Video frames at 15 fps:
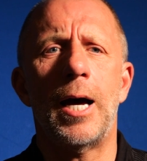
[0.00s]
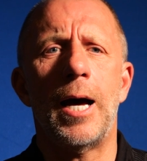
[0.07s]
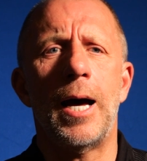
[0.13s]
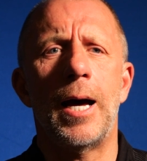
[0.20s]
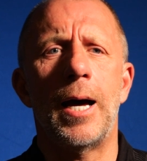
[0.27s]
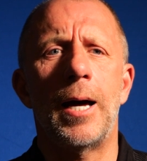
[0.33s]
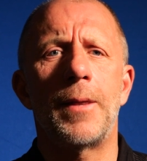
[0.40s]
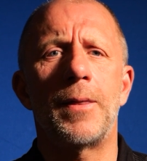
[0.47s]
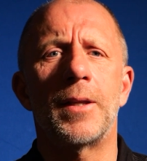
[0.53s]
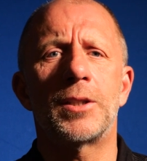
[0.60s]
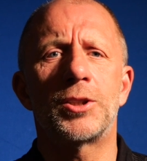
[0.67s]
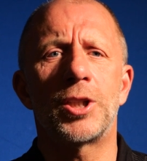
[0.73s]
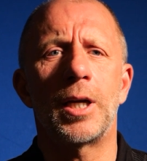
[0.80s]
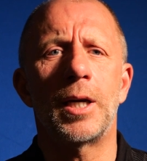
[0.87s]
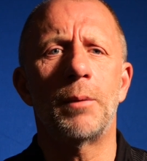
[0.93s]
and the
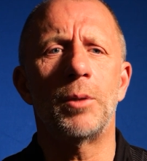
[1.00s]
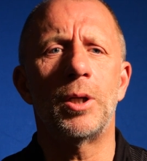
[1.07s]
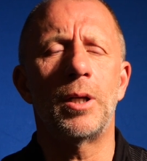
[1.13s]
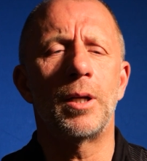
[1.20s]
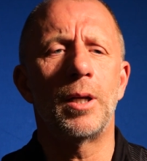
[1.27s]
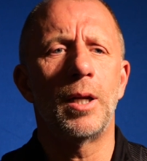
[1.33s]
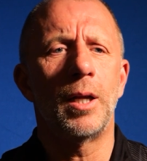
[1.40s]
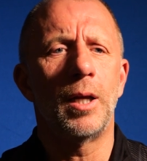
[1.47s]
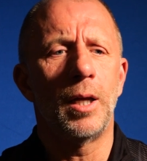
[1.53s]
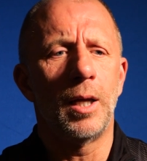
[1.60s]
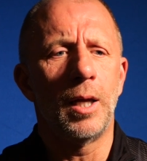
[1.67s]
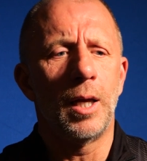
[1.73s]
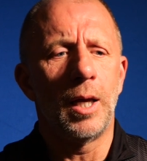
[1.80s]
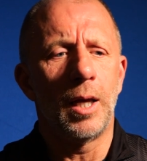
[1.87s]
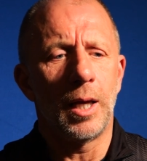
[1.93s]
chairman
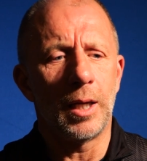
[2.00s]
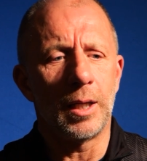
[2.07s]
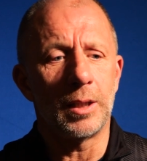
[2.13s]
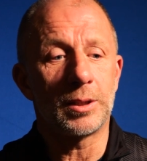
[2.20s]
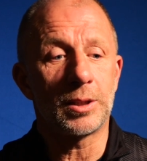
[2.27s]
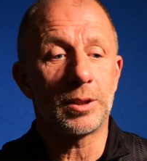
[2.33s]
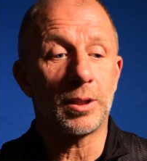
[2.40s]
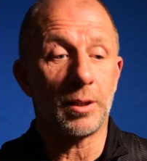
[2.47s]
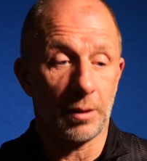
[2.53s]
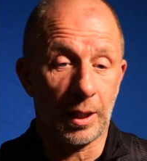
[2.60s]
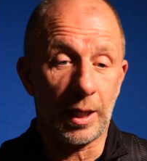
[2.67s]
has